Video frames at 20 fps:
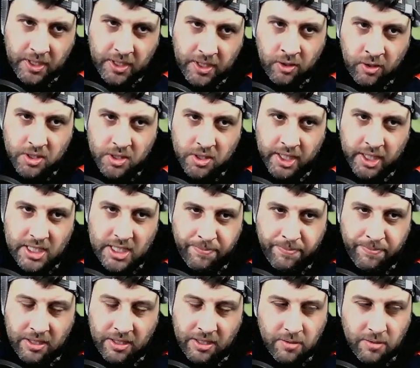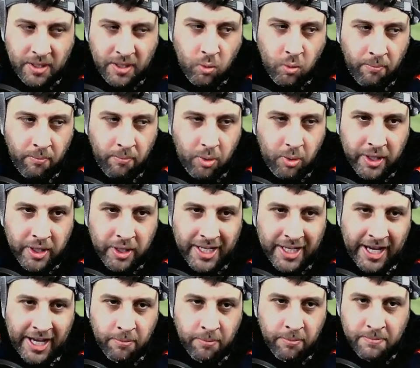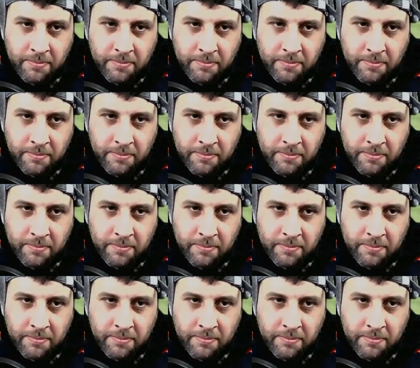looks like it's about to be a 1-point game.